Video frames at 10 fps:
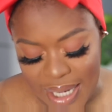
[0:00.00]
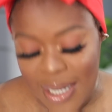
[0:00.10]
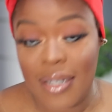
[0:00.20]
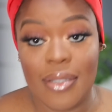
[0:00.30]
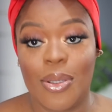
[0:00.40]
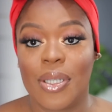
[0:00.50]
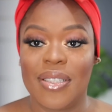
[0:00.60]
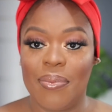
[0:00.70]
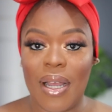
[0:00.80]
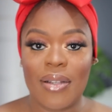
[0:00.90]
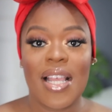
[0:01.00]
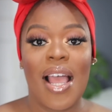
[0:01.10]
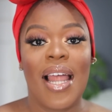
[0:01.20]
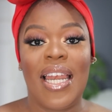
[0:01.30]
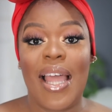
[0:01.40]
clearly talked about.
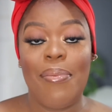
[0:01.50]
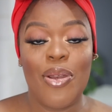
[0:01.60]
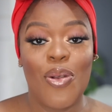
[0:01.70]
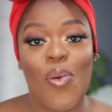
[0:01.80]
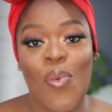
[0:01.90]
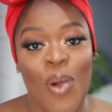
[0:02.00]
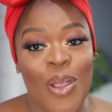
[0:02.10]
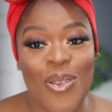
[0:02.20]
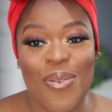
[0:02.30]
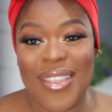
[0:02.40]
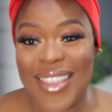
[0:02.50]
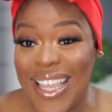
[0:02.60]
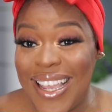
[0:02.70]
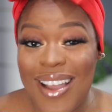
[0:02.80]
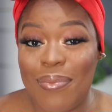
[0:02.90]
Let me know what you
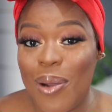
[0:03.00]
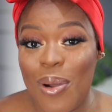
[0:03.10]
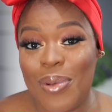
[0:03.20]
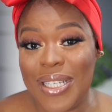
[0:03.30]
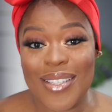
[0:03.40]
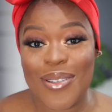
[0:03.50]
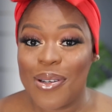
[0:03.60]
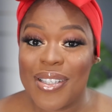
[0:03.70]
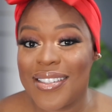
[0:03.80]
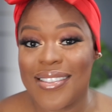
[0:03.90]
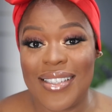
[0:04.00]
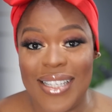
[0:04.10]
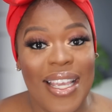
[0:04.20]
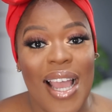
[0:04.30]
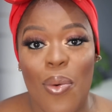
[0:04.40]
think about what we discussed
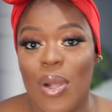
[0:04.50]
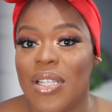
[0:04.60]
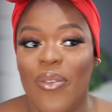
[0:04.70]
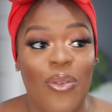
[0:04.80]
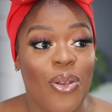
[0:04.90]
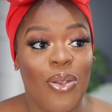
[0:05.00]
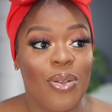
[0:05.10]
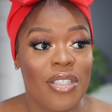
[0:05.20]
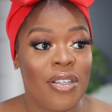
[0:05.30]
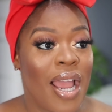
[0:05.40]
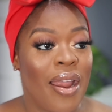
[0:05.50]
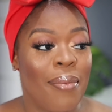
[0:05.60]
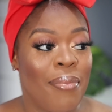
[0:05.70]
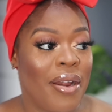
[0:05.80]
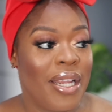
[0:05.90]
today. How was it for you? Did you
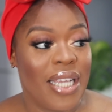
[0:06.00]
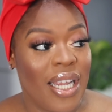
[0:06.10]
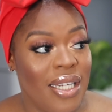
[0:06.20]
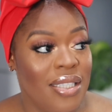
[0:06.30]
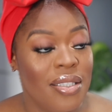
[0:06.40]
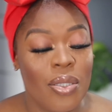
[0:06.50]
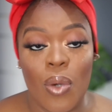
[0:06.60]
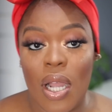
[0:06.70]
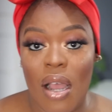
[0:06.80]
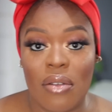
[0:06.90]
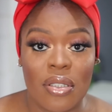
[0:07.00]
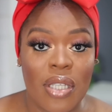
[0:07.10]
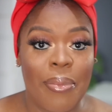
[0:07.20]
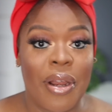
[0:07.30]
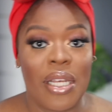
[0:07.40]
get married early? Did you work out? Did you
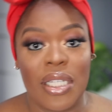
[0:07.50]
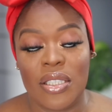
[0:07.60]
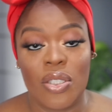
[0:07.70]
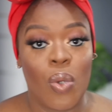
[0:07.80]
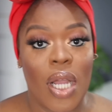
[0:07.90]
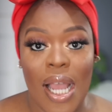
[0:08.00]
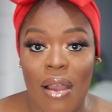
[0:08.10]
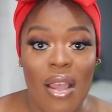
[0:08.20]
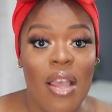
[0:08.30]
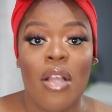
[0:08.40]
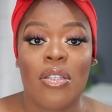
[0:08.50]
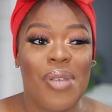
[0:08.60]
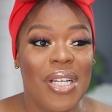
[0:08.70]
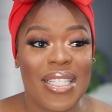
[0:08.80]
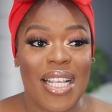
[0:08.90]
get married late? Did you work out? To
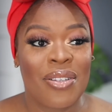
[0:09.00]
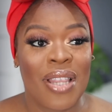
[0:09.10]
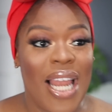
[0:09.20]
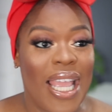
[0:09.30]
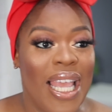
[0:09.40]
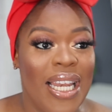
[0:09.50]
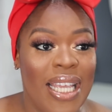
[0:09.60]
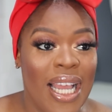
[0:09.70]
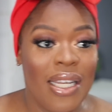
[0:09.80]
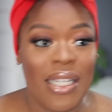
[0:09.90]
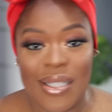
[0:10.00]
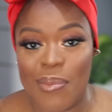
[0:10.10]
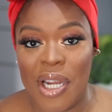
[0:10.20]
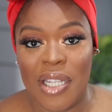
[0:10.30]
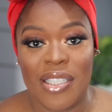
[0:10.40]
be honest, there's nothing like early and late
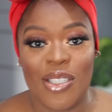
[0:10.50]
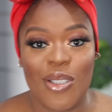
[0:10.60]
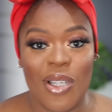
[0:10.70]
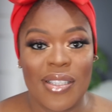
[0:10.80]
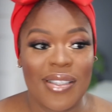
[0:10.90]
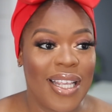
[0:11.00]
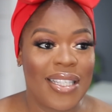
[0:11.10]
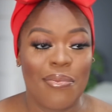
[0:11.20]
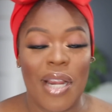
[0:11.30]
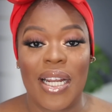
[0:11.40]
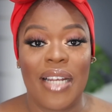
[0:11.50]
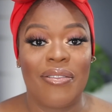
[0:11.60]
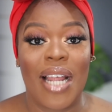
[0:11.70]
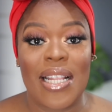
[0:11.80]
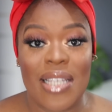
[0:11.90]
marriage. It's just getting married at the
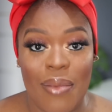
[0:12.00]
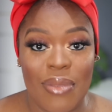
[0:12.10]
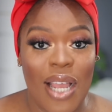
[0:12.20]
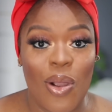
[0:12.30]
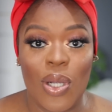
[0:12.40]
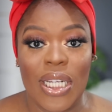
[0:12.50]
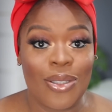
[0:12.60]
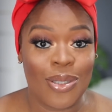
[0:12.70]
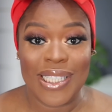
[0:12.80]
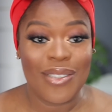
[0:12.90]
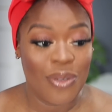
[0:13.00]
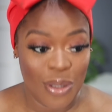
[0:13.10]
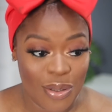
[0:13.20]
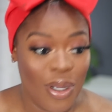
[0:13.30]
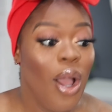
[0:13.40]
right time that God has ordained for
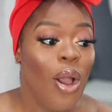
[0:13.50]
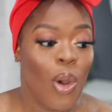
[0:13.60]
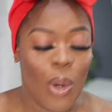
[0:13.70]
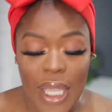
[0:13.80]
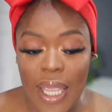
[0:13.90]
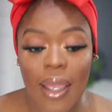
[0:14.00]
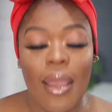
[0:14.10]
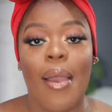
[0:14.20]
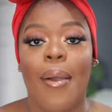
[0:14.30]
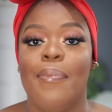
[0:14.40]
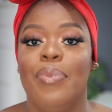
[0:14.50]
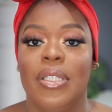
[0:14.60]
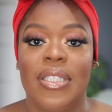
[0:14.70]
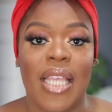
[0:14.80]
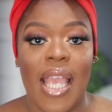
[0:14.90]
you. Okay?
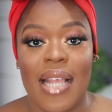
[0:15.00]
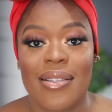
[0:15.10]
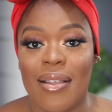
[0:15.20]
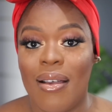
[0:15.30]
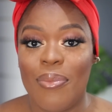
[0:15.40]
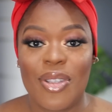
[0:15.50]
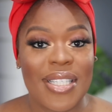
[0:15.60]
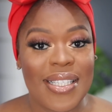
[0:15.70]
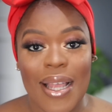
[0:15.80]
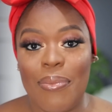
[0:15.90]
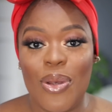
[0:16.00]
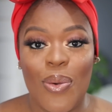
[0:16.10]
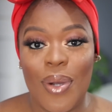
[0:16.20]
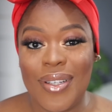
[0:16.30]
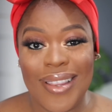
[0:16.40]
But yes, just let me know
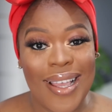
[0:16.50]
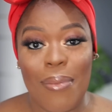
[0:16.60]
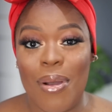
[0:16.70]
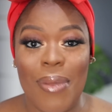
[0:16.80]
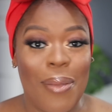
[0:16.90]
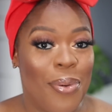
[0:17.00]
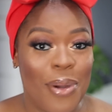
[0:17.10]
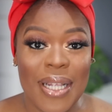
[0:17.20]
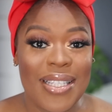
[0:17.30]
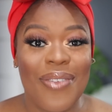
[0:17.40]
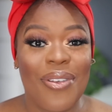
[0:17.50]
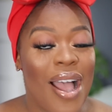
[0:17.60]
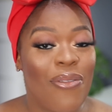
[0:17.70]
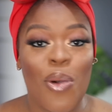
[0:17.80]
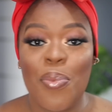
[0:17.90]
what do you think about my points. If you
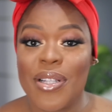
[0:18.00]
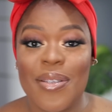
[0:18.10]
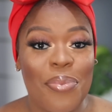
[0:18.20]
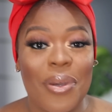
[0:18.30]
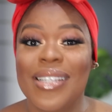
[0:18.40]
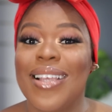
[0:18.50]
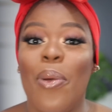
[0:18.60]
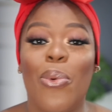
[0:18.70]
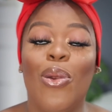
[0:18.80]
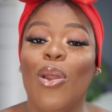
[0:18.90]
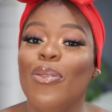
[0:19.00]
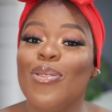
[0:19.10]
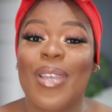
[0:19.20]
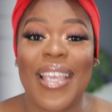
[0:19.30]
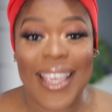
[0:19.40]
have opposing points, I would love
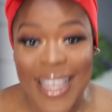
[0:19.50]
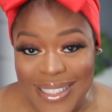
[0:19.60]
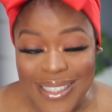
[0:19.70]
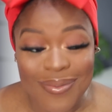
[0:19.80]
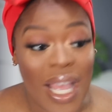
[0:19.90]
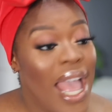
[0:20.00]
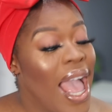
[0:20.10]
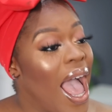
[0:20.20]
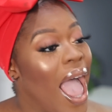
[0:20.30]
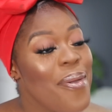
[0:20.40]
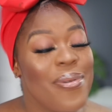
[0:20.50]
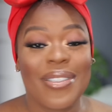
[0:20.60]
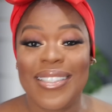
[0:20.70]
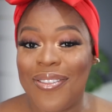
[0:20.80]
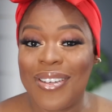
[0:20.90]
to hear them. I
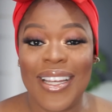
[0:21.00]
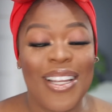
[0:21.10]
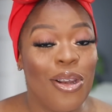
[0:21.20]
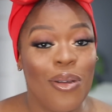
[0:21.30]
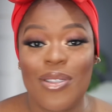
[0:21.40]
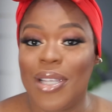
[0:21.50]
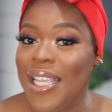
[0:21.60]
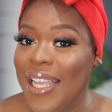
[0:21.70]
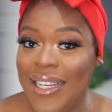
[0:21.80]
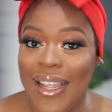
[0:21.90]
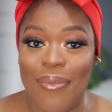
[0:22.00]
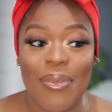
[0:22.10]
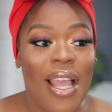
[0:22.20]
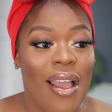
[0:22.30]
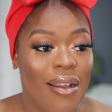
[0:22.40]
will definitely love to hear them.
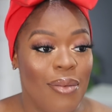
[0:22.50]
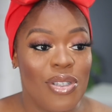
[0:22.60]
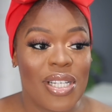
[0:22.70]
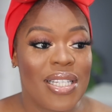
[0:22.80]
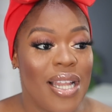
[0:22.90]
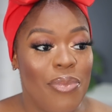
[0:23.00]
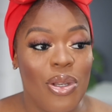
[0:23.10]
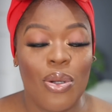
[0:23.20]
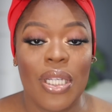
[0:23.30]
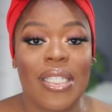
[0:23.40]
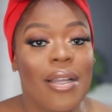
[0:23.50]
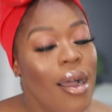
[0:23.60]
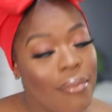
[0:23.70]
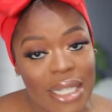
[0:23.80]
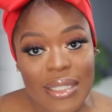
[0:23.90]
Just let me know in the
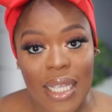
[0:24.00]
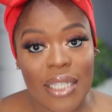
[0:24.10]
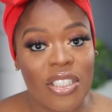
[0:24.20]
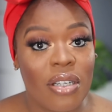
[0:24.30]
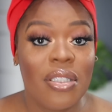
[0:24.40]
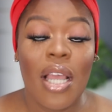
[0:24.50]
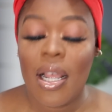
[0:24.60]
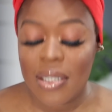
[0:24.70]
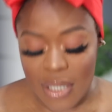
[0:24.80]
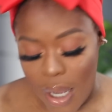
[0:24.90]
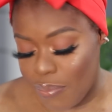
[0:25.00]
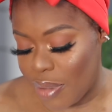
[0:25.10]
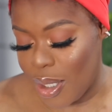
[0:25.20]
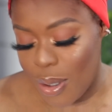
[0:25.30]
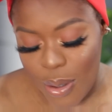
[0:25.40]
comment section down
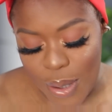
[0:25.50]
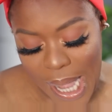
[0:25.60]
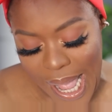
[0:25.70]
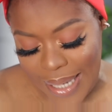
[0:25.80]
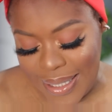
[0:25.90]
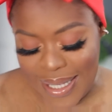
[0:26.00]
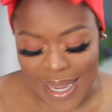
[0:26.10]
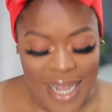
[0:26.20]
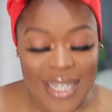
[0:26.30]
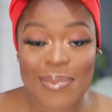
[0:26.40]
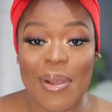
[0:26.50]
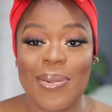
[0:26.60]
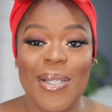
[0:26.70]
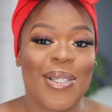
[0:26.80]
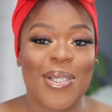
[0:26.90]
below. And yes, my
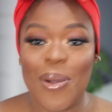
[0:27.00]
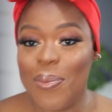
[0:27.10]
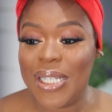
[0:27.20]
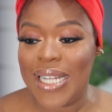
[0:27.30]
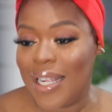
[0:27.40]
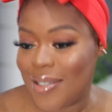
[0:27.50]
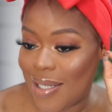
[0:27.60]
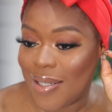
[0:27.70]
husband just told me that